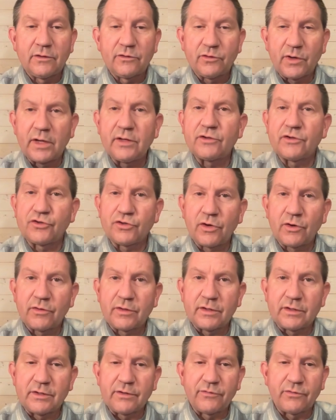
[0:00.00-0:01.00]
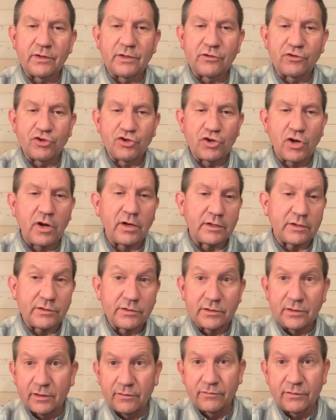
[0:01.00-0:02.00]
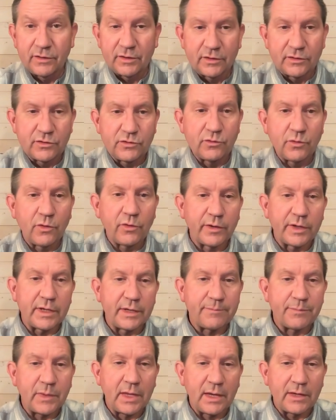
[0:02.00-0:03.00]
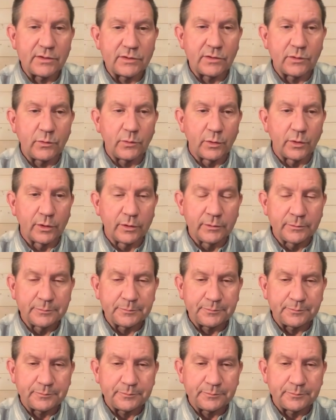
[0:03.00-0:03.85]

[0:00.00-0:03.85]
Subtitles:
trying to show the different chunks of the story, as it were.